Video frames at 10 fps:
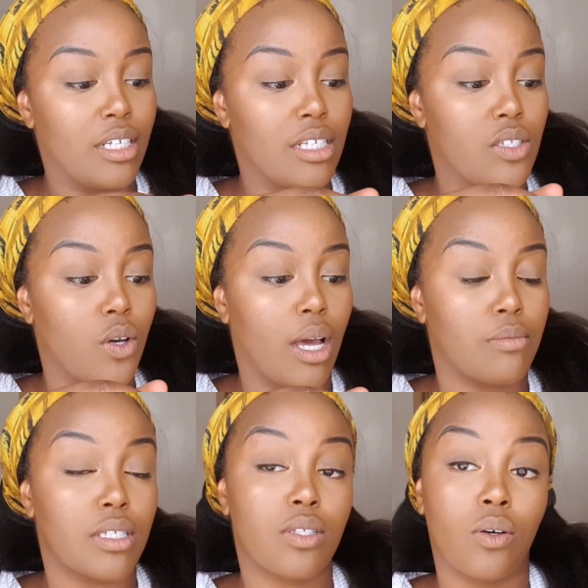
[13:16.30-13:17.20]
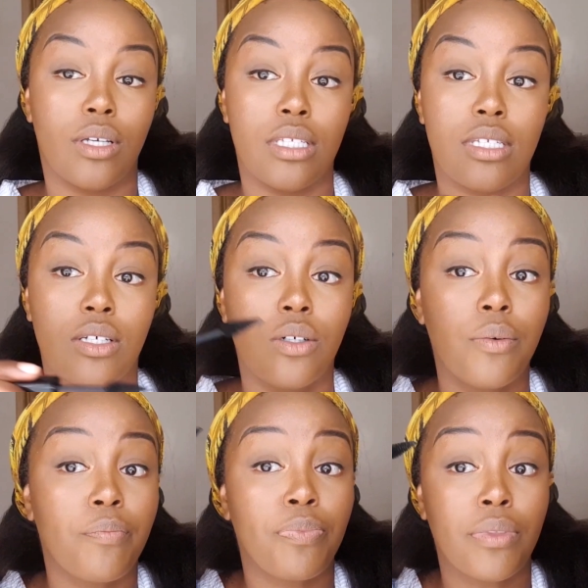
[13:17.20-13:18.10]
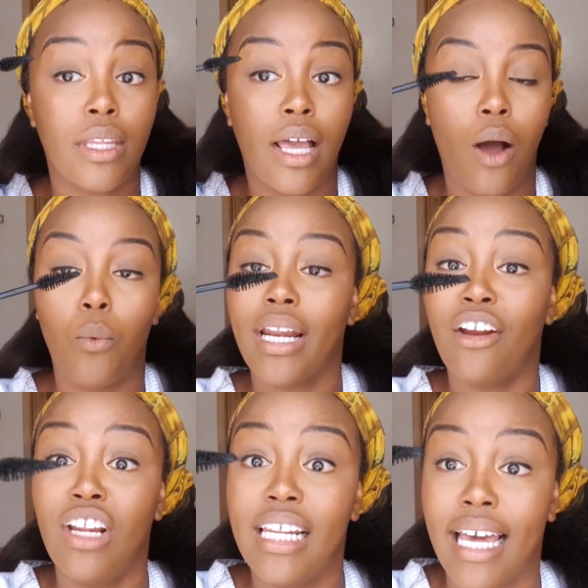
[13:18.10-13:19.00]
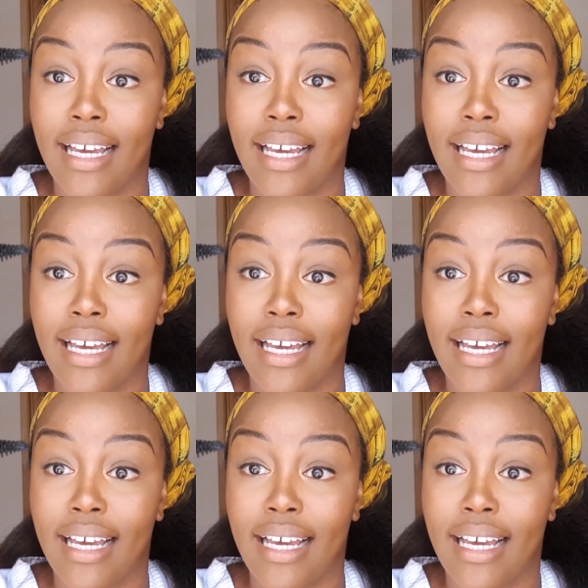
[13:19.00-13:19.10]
So I'm just going to, what I really like,